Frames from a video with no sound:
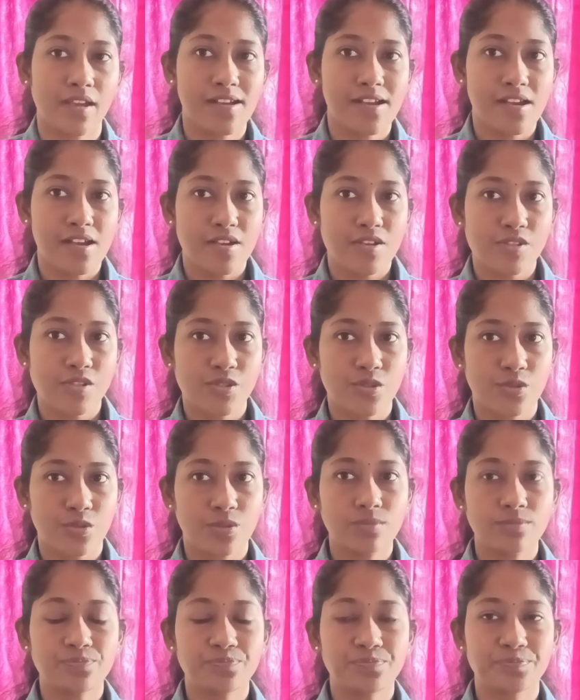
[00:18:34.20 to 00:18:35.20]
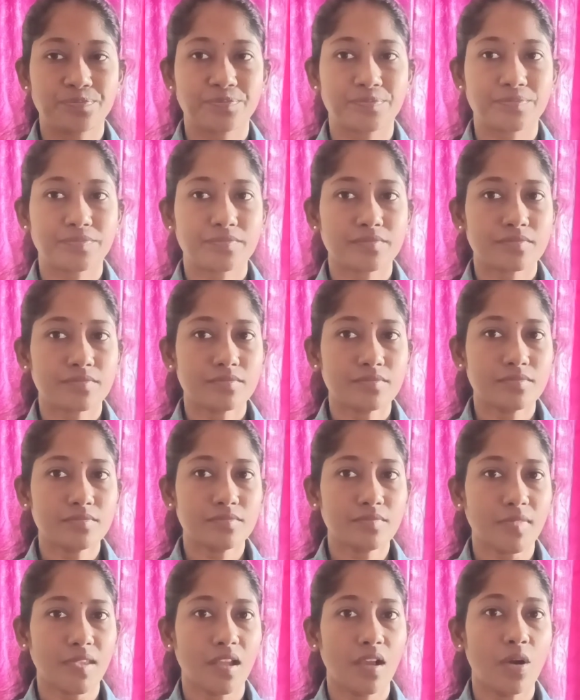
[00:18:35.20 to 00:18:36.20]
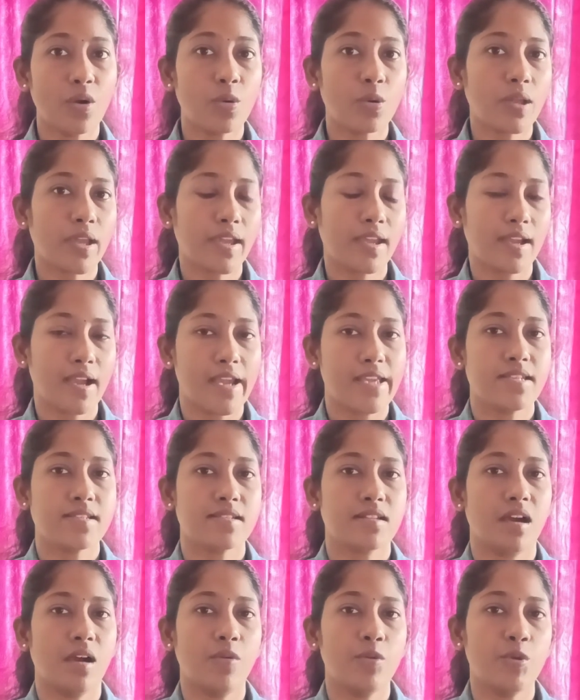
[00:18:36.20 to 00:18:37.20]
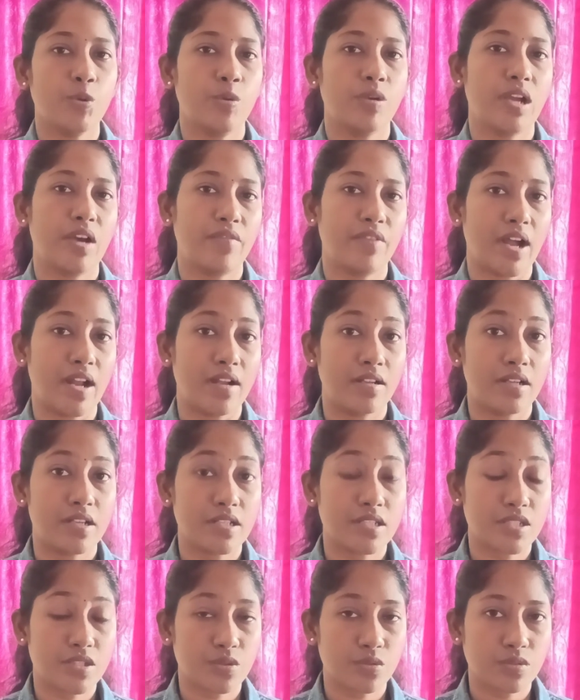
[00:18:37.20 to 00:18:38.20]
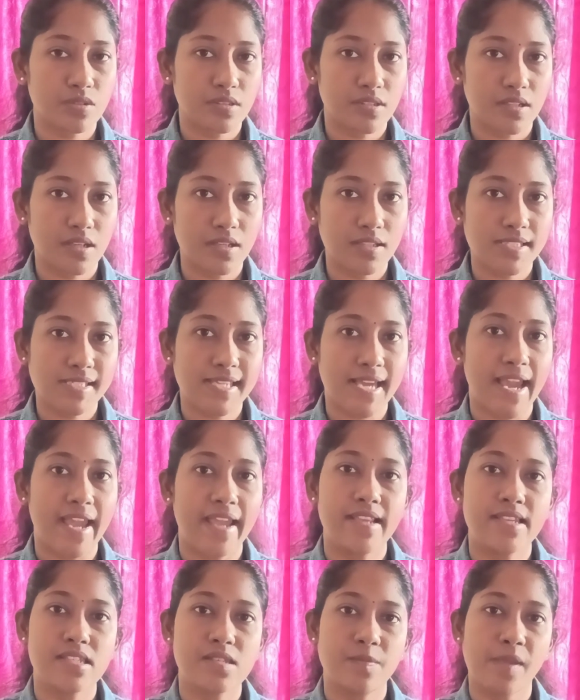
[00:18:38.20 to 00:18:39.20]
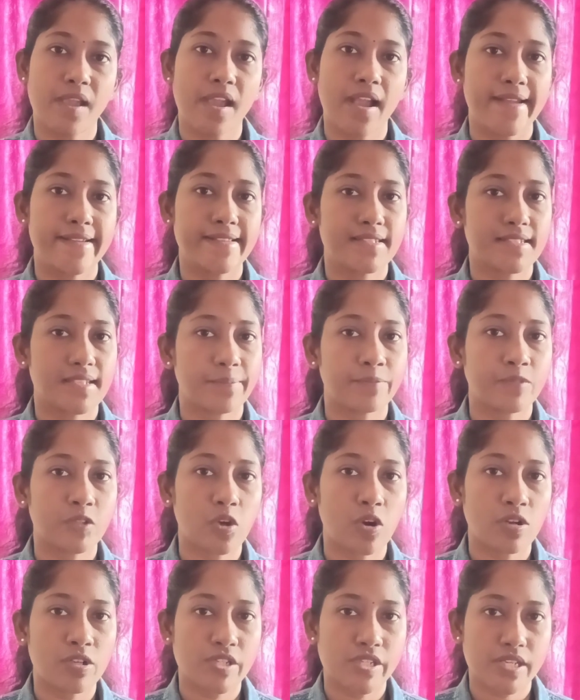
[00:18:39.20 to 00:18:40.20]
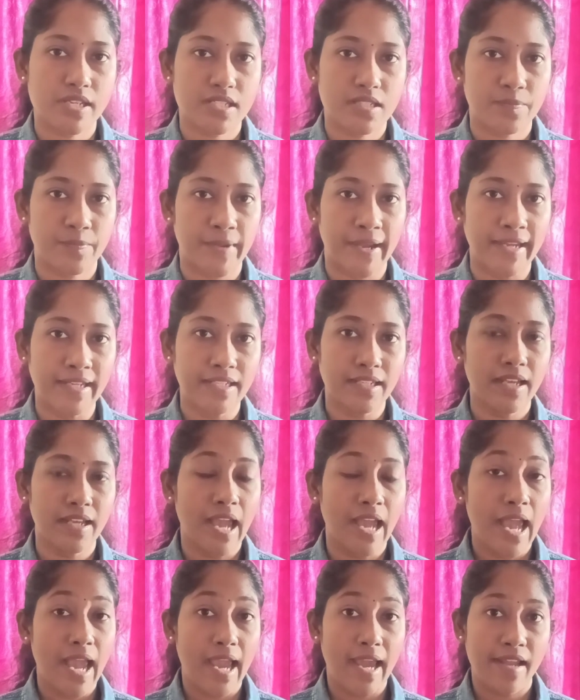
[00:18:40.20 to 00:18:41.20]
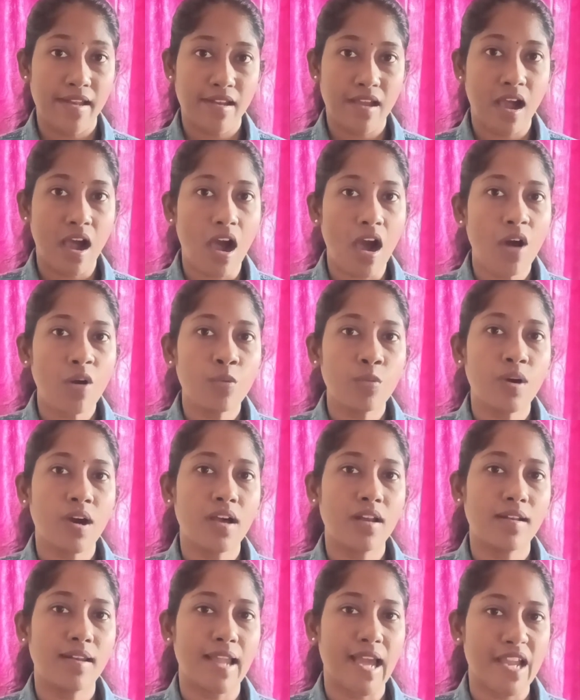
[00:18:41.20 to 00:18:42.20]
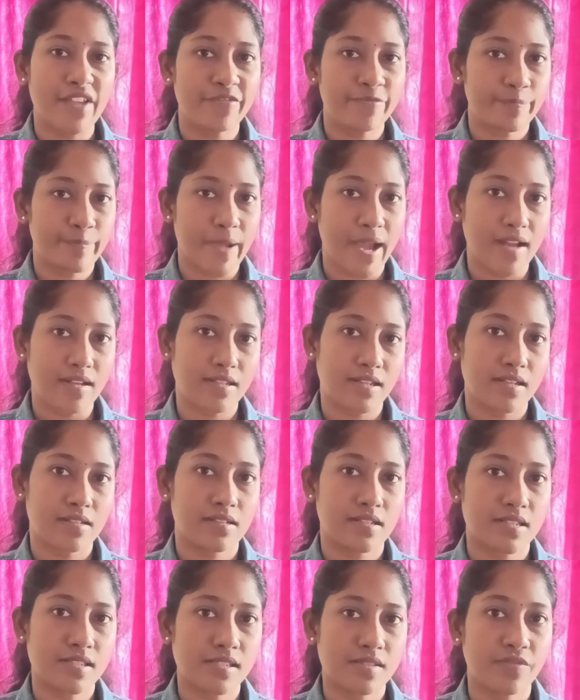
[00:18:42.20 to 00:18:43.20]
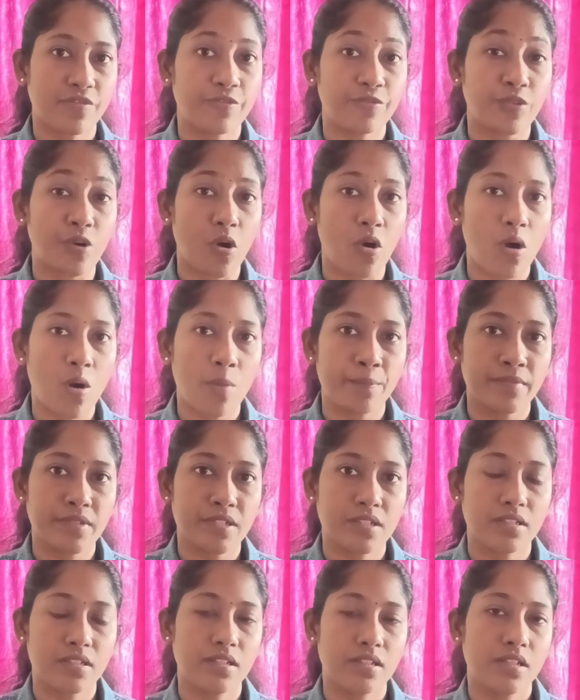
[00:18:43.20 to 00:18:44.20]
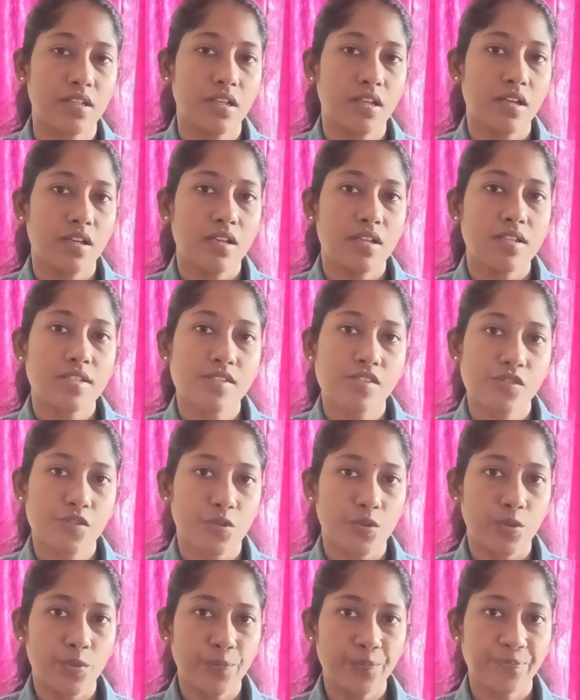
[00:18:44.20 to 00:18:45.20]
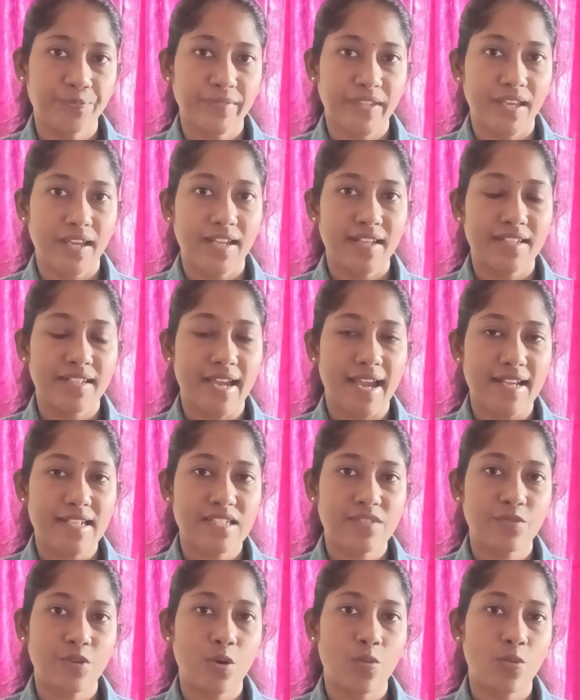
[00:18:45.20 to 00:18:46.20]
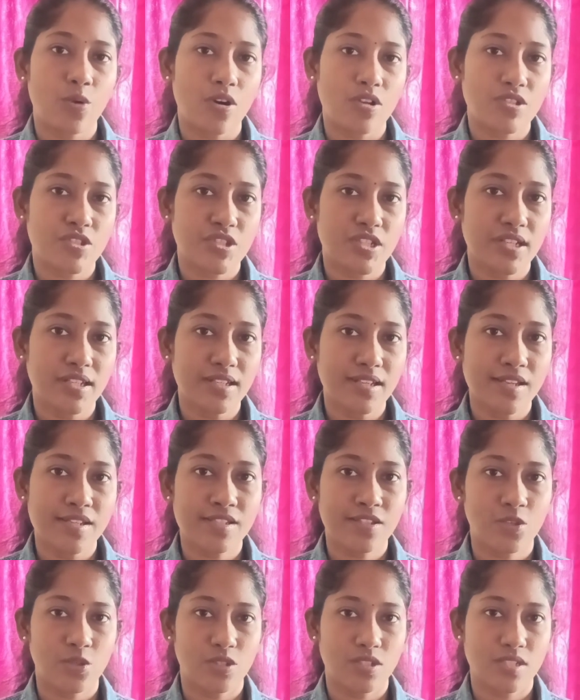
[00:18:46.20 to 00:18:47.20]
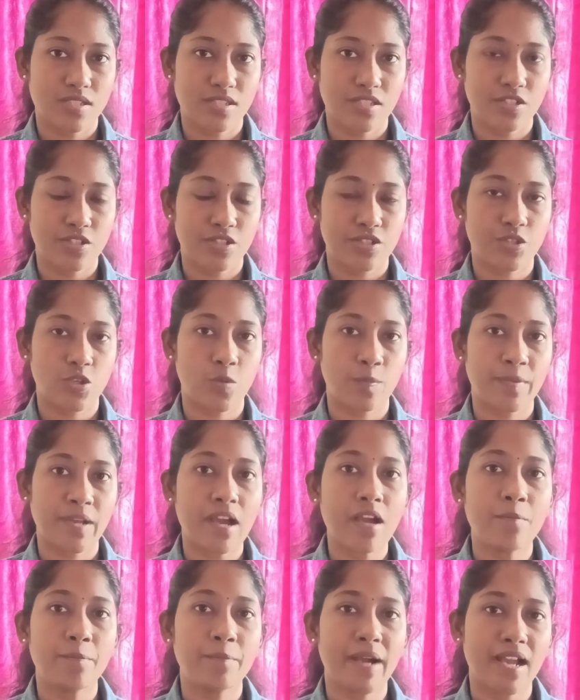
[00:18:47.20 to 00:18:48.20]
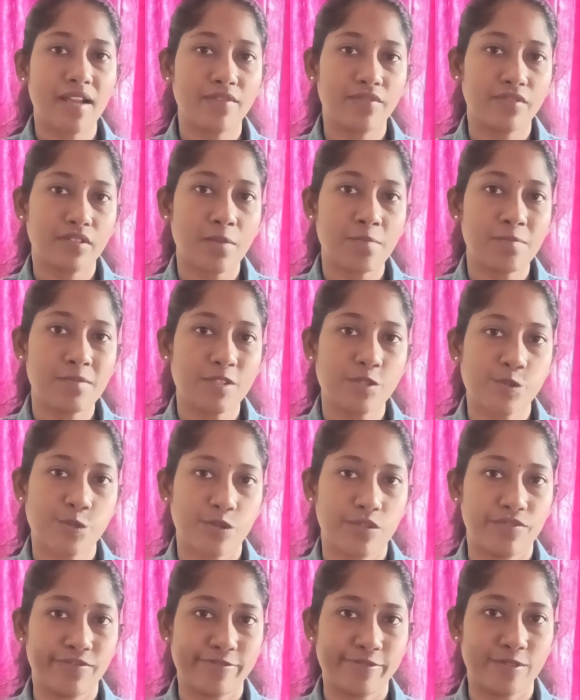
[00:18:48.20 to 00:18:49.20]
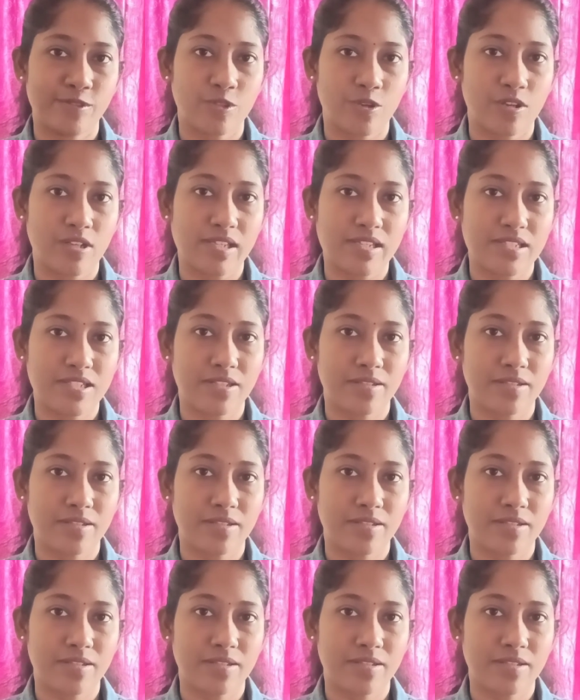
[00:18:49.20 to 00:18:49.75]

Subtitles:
So okay guys, now you would have understood the science behind subconscious mind and how our life pattern is formed. So thanks for watching. So this is Shobna. Bye from Soulful Knowledge.